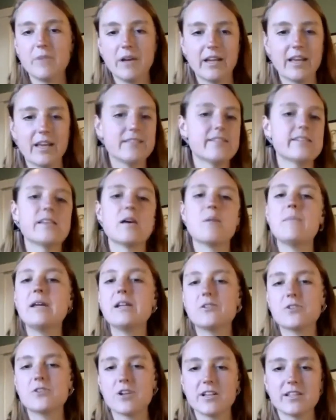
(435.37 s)
again, some
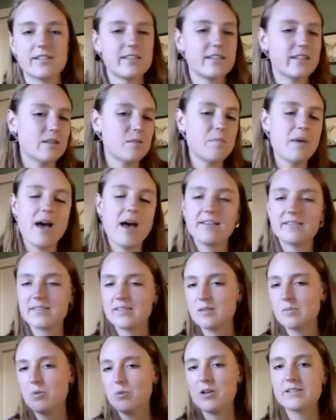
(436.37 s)
interest in the
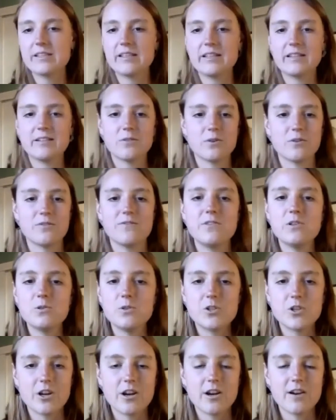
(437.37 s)
past, present, or
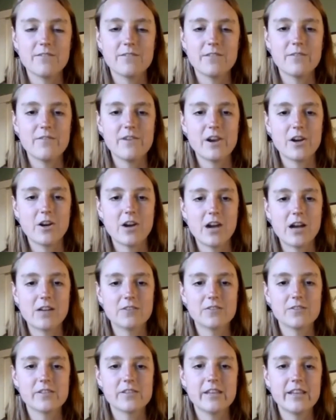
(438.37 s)
future of the
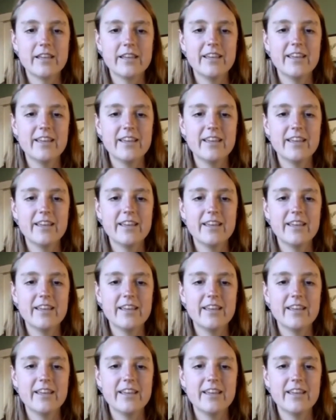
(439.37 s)
fairgrounds.